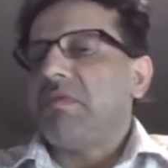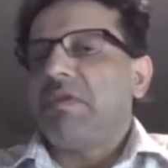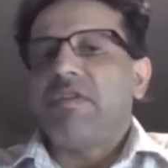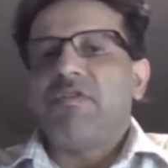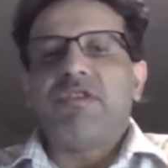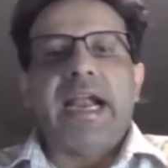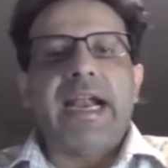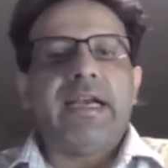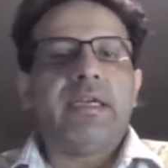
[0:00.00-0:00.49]

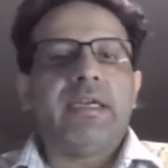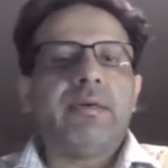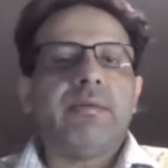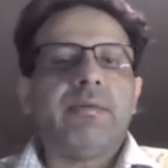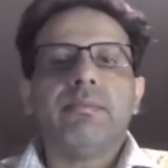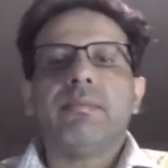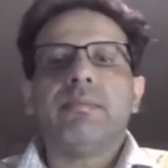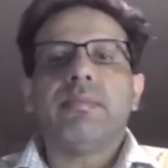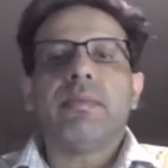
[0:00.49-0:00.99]

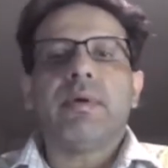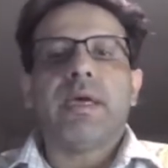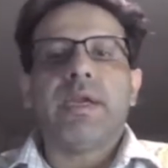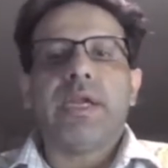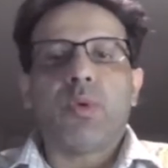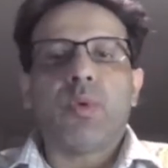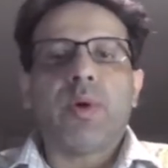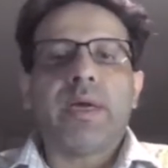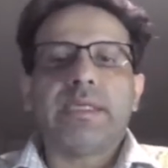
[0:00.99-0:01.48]
random
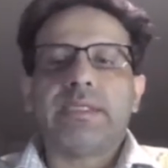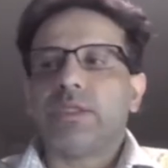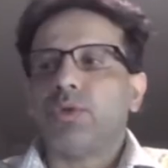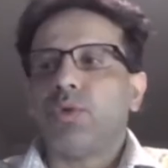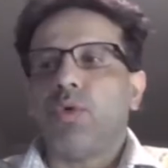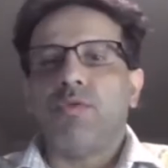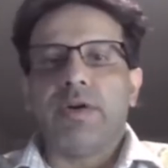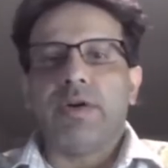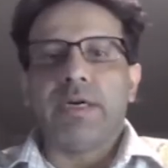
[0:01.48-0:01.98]
requests
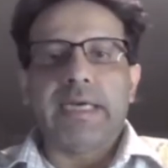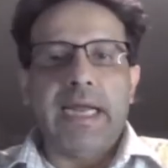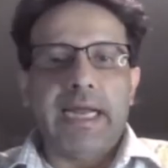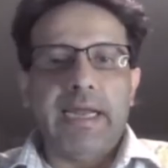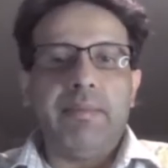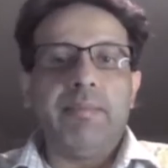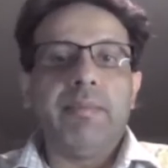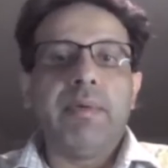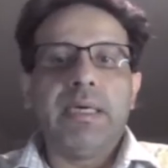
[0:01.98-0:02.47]
over
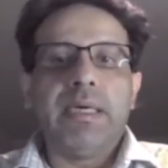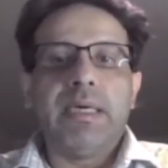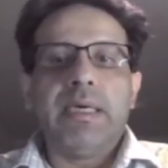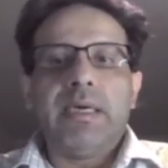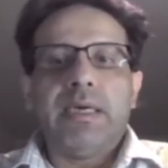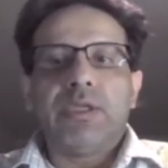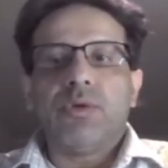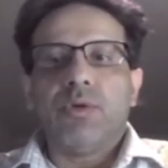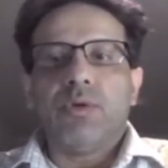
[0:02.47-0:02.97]
time.
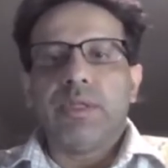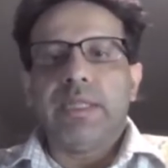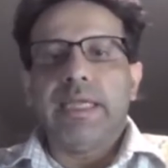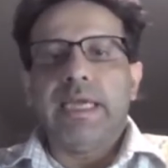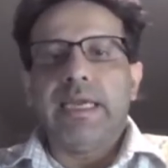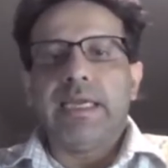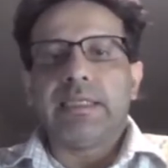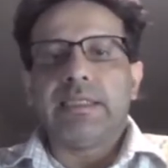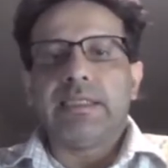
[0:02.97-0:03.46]
So
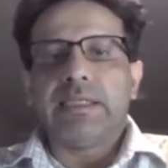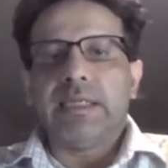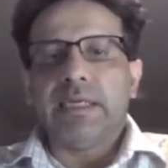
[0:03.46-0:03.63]
there is